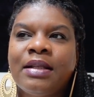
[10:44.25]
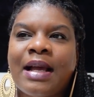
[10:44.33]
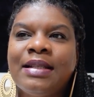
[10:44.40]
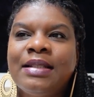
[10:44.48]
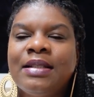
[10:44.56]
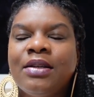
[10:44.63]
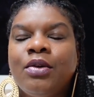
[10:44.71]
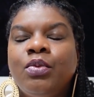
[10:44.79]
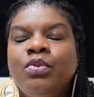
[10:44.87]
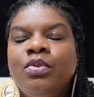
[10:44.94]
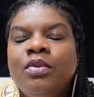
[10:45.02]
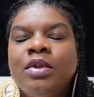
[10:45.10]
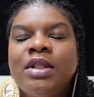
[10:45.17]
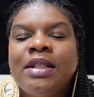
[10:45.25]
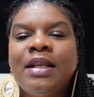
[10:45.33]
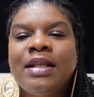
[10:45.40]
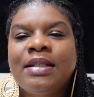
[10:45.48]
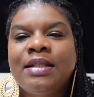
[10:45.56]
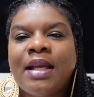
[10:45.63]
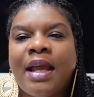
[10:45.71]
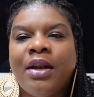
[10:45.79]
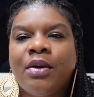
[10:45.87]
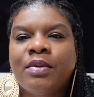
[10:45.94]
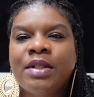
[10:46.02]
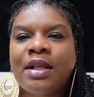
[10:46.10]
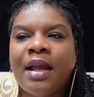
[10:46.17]
I still to this day
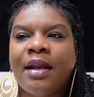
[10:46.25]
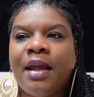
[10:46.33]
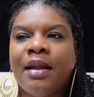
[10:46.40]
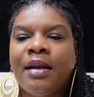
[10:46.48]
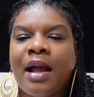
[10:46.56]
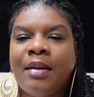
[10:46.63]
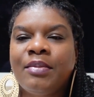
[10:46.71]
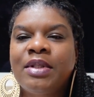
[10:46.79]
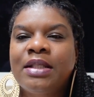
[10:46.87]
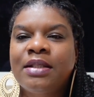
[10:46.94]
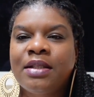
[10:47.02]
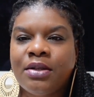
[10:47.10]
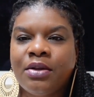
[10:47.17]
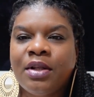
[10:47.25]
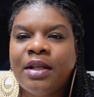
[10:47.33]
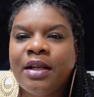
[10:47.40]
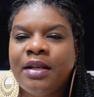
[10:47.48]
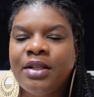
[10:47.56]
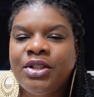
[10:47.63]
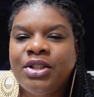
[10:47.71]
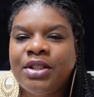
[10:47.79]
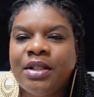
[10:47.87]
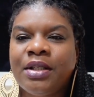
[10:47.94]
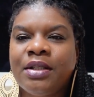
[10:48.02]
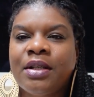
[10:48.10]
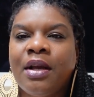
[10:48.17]
don't say that I'm still an
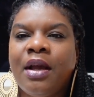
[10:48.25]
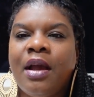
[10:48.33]
initiate